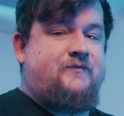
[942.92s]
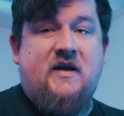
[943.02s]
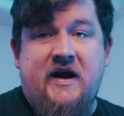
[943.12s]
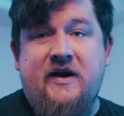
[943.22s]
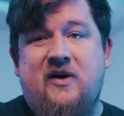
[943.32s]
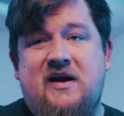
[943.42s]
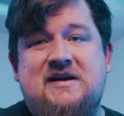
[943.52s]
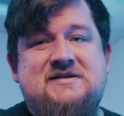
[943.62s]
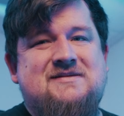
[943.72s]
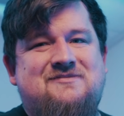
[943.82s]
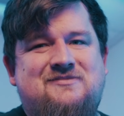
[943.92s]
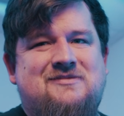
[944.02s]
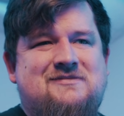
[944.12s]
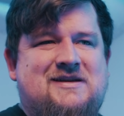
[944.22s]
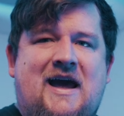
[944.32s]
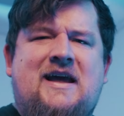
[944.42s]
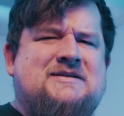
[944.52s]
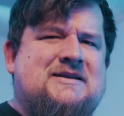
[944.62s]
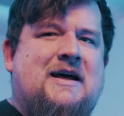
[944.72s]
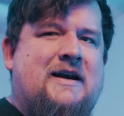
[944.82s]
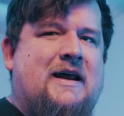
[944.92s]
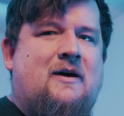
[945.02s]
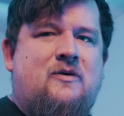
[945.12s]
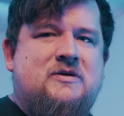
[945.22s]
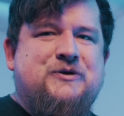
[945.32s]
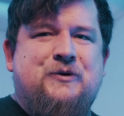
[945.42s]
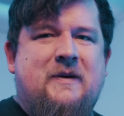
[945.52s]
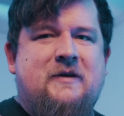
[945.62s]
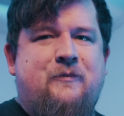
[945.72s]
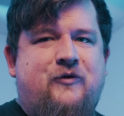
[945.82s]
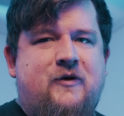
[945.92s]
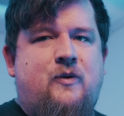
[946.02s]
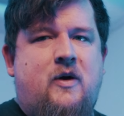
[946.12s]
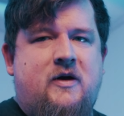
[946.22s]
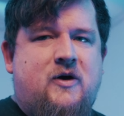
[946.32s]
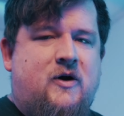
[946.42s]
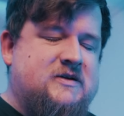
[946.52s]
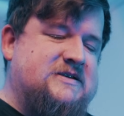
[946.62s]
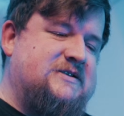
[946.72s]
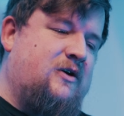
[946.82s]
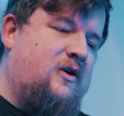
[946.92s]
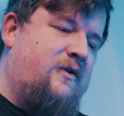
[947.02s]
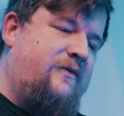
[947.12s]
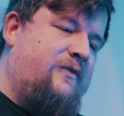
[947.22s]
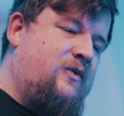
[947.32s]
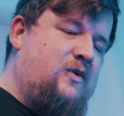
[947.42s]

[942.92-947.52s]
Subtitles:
Anyway, let's get into that now and talk about the pro and cons of